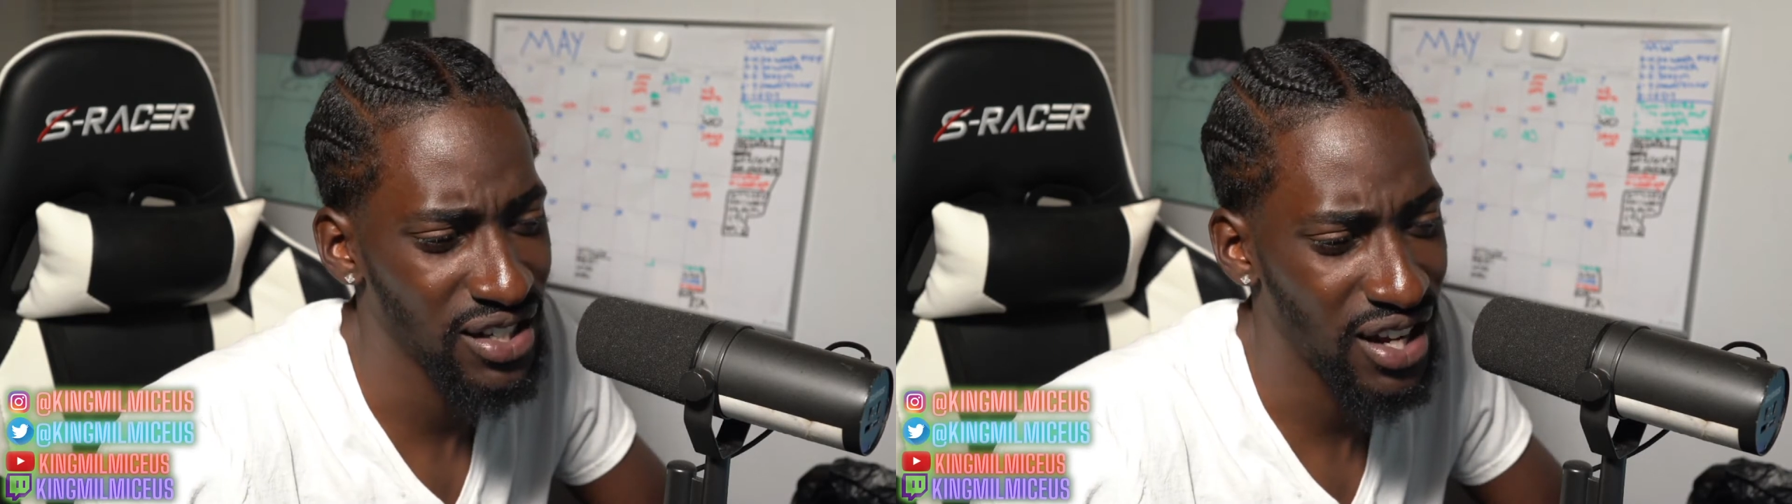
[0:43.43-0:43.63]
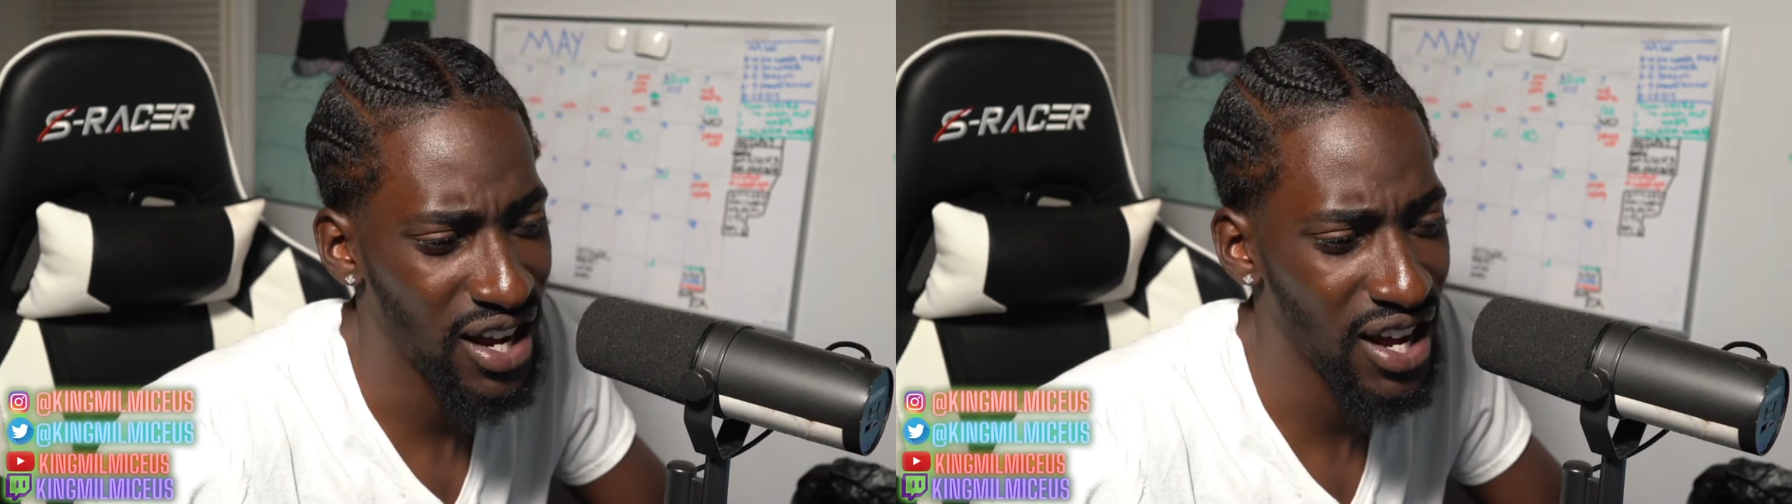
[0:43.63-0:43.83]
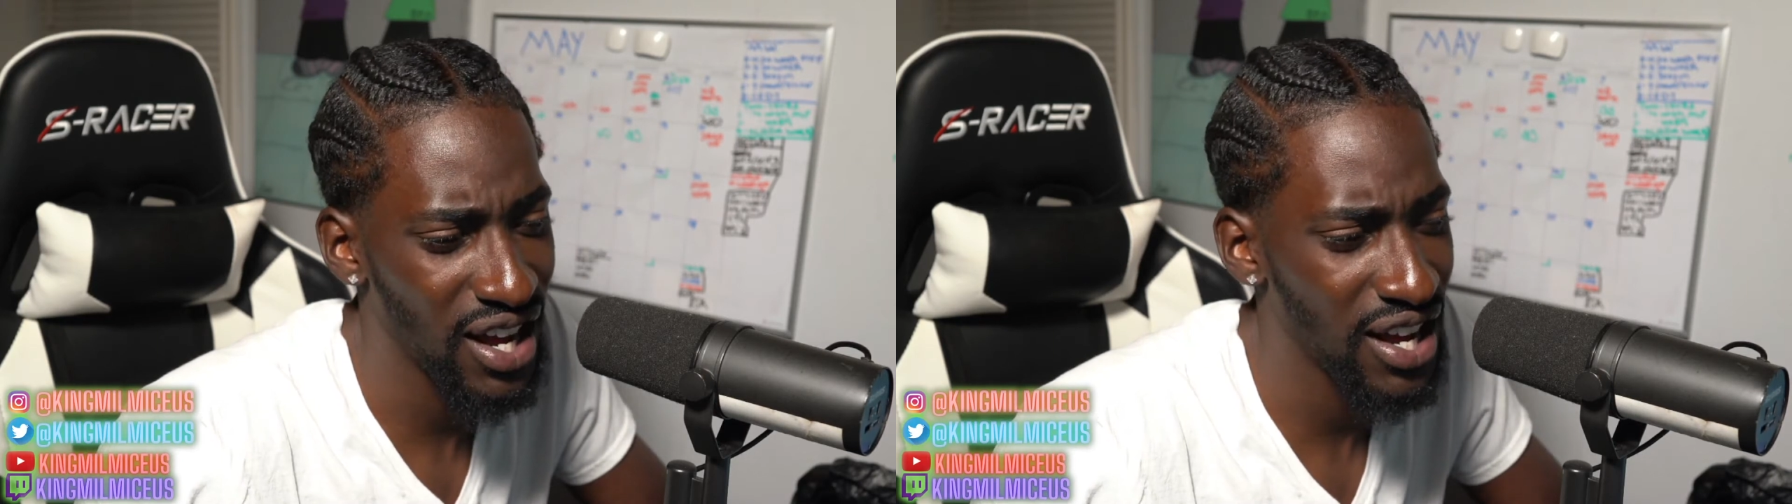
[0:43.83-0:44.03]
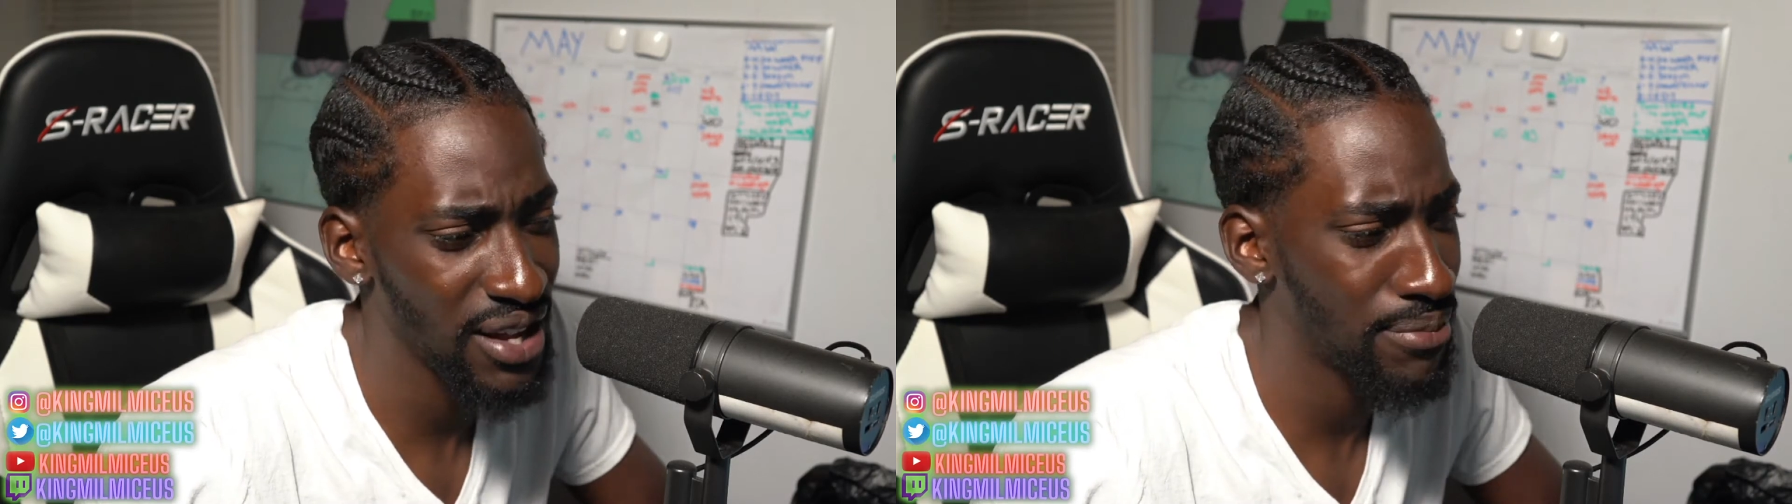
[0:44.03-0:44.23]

I